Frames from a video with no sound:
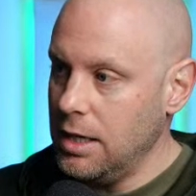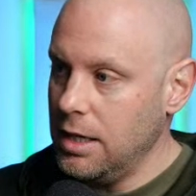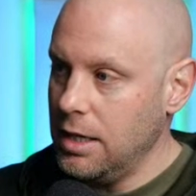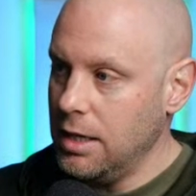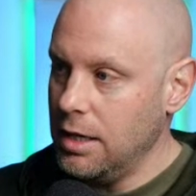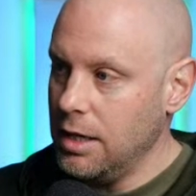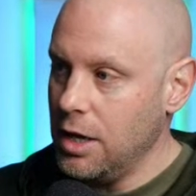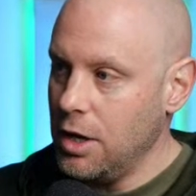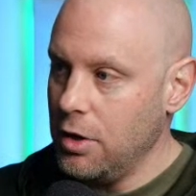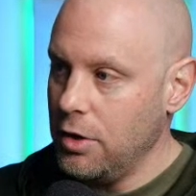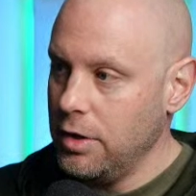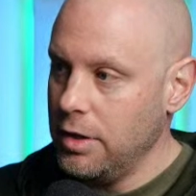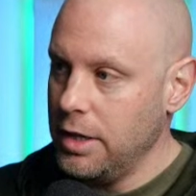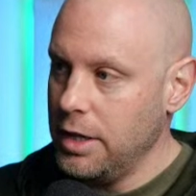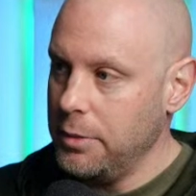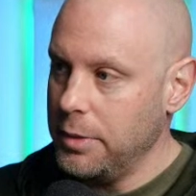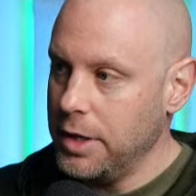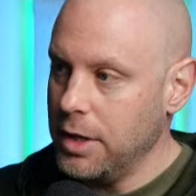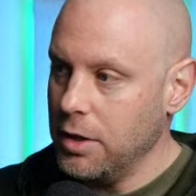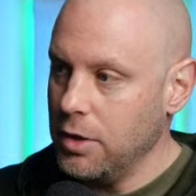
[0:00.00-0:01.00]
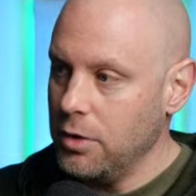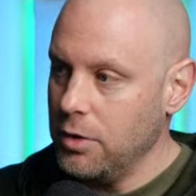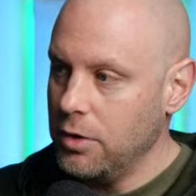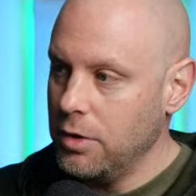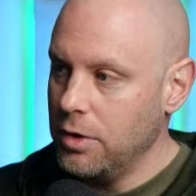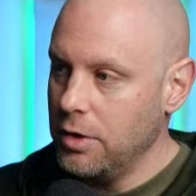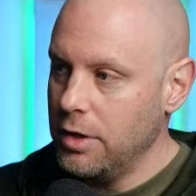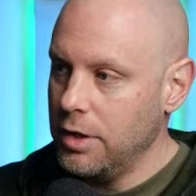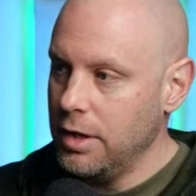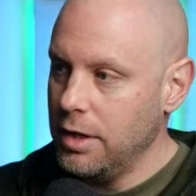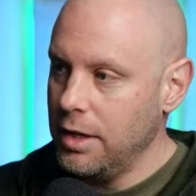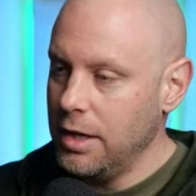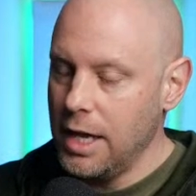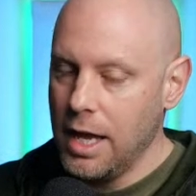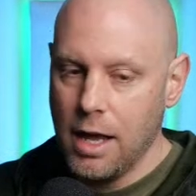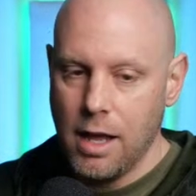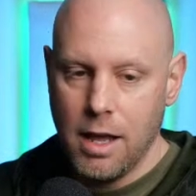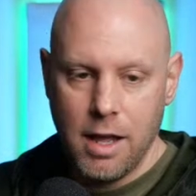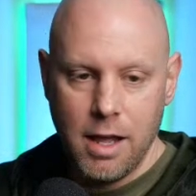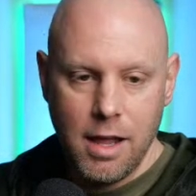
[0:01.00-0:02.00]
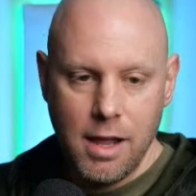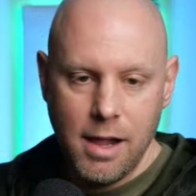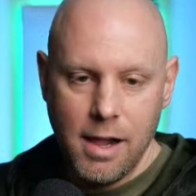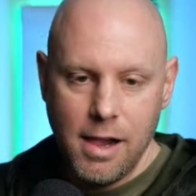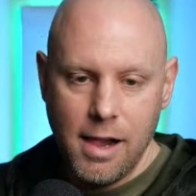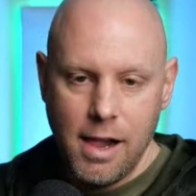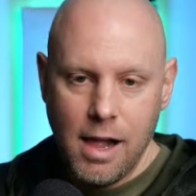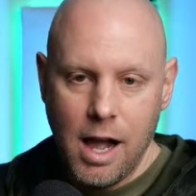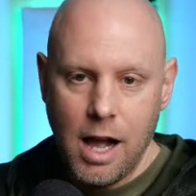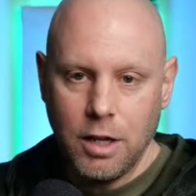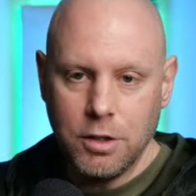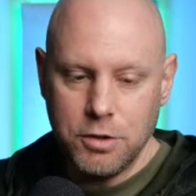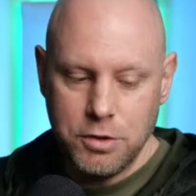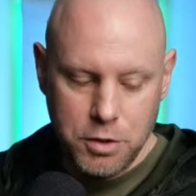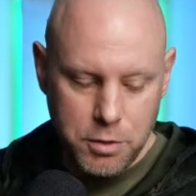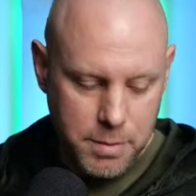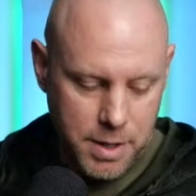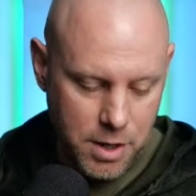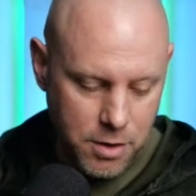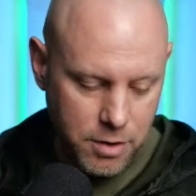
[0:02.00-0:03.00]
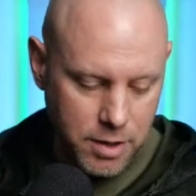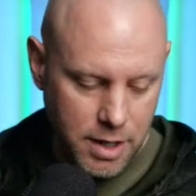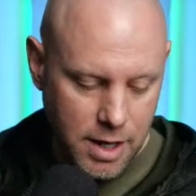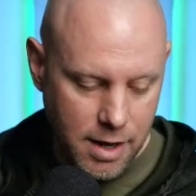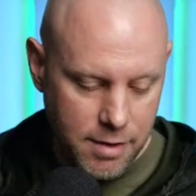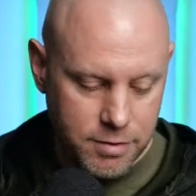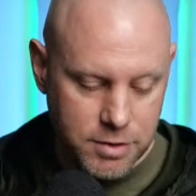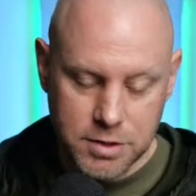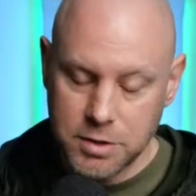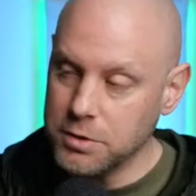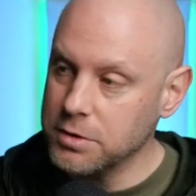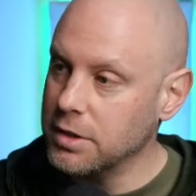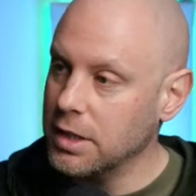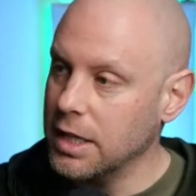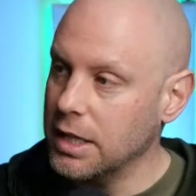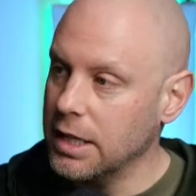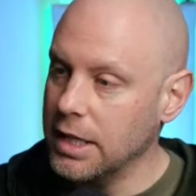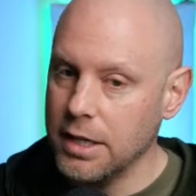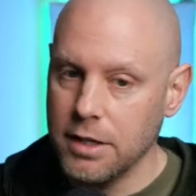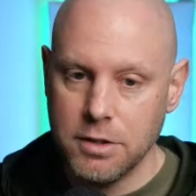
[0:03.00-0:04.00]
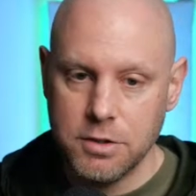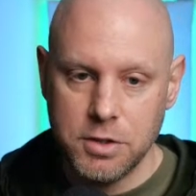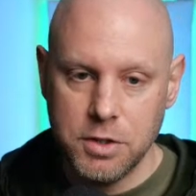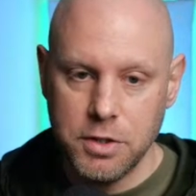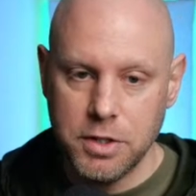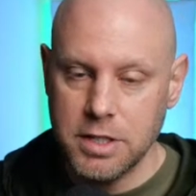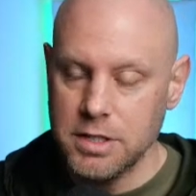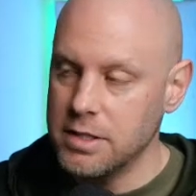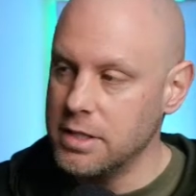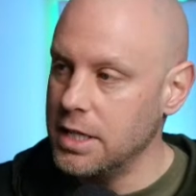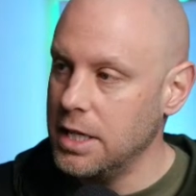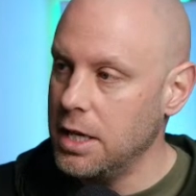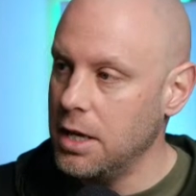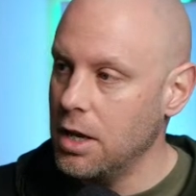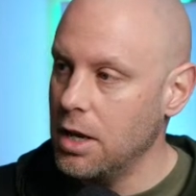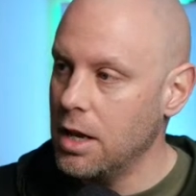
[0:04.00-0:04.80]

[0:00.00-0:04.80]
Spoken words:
there we go. Yeah. I'll zoom out ever so slightly here so you can see.